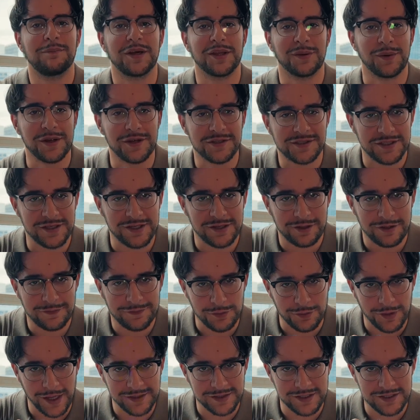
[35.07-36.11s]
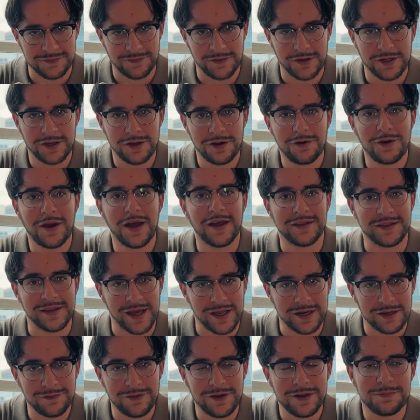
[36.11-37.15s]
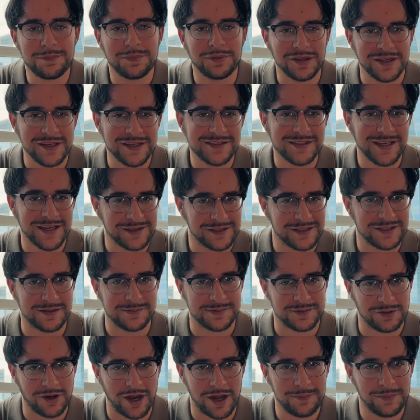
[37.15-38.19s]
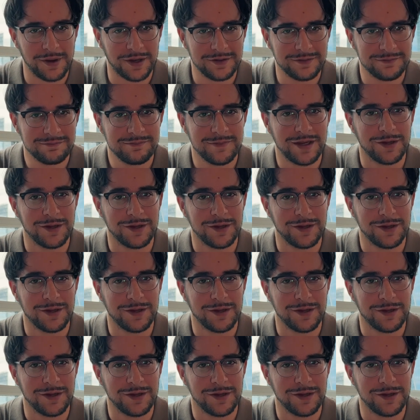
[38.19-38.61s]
By the way, here's the deal. If you like this video, at the end of it, please hit the subscribe button.